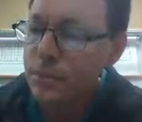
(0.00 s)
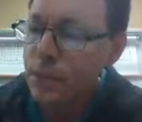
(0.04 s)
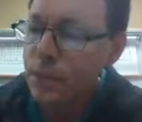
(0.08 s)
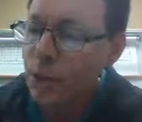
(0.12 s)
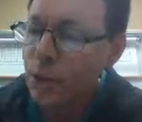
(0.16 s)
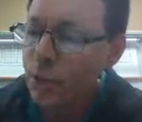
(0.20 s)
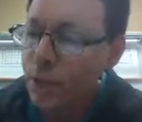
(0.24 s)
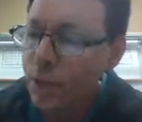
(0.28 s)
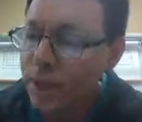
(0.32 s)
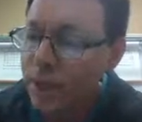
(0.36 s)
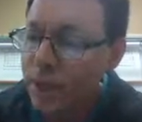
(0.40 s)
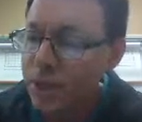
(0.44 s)

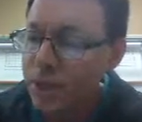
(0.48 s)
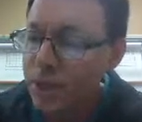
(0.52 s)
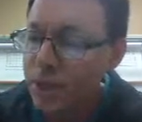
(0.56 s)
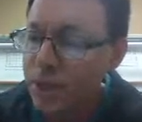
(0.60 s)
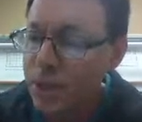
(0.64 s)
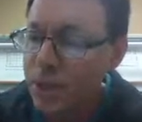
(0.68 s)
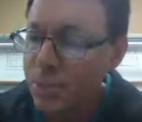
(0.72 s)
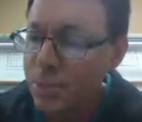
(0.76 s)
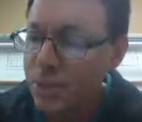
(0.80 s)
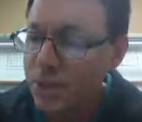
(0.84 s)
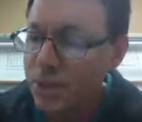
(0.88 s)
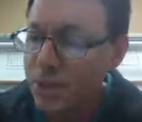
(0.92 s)
We could use
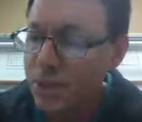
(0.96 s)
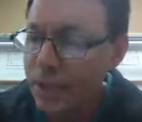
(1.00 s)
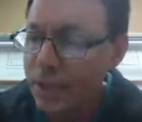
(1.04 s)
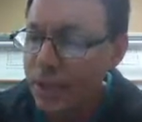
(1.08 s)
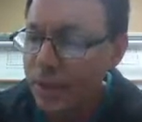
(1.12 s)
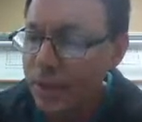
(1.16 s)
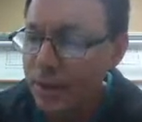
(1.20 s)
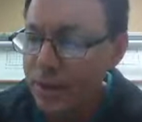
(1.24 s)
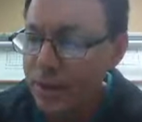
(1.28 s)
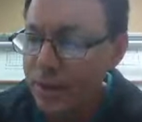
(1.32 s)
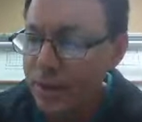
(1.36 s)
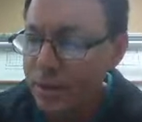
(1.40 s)
the
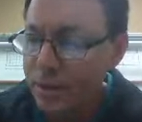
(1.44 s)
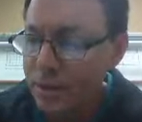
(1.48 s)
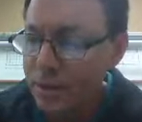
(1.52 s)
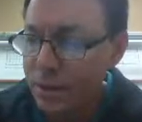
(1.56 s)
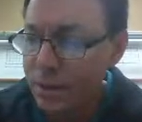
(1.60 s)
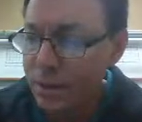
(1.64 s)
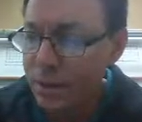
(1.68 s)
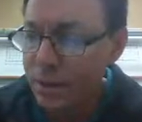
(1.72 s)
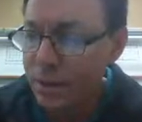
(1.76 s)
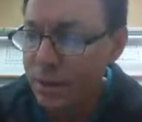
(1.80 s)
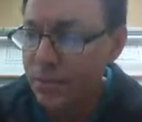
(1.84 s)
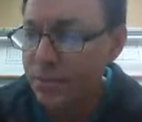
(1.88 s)
Pythagorean
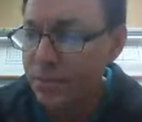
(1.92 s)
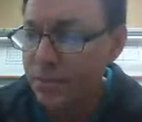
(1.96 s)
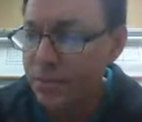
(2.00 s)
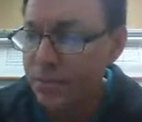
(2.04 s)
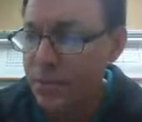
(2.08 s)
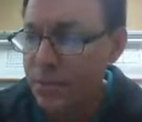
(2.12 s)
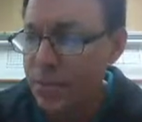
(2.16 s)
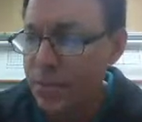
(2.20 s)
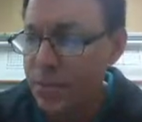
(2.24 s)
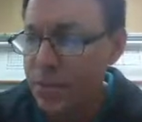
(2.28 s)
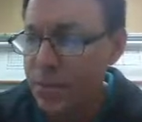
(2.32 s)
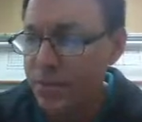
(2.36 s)
theorem
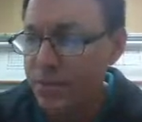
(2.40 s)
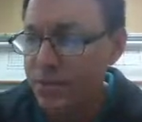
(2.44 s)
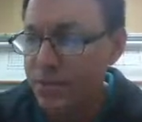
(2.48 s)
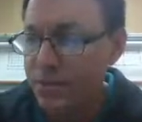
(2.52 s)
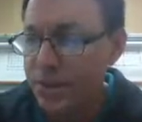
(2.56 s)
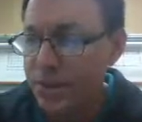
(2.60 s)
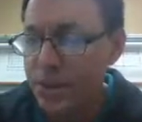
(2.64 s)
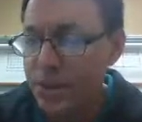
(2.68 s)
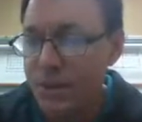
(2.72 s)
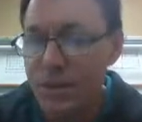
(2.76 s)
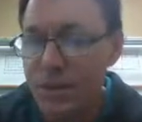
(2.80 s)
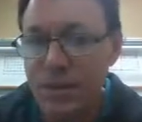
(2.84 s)
to then
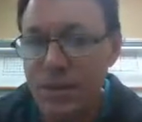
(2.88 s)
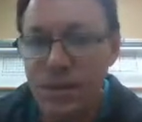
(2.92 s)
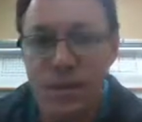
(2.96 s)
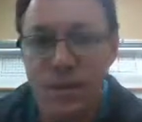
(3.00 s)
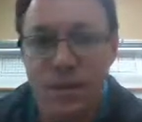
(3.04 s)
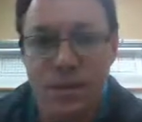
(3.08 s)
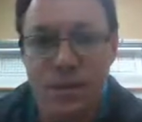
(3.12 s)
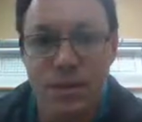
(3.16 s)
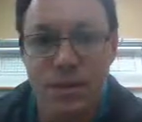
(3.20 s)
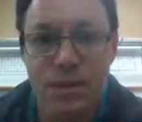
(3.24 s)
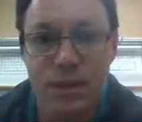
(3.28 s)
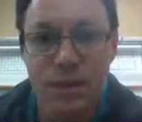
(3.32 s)
find
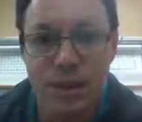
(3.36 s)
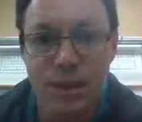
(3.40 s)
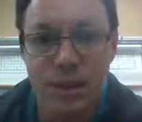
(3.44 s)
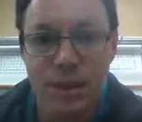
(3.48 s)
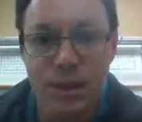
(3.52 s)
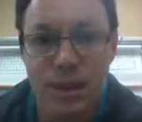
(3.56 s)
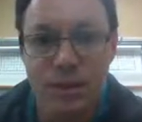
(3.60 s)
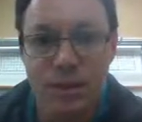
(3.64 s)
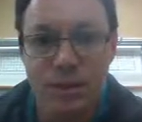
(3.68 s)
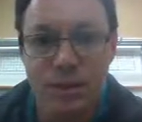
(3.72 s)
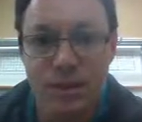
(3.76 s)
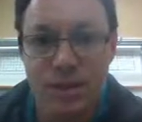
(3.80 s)
the
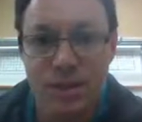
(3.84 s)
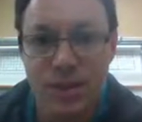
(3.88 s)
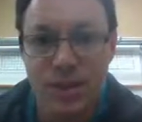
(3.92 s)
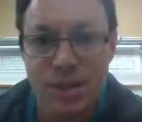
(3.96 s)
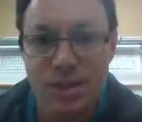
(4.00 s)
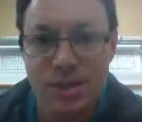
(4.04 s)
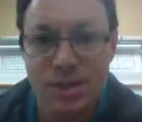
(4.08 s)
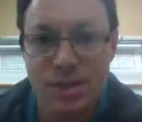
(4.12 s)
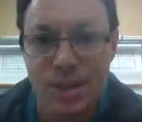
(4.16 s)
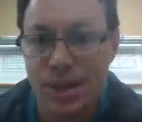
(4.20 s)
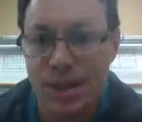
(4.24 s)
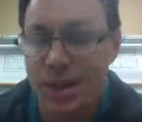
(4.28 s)
length of
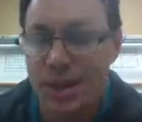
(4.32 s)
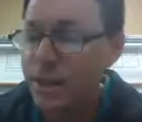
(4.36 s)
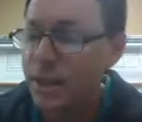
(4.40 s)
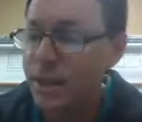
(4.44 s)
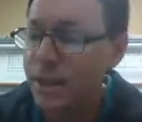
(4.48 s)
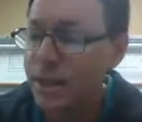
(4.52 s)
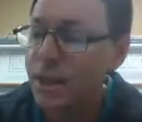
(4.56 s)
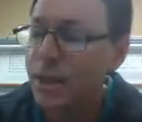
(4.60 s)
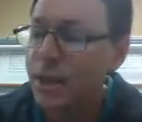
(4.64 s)
this side.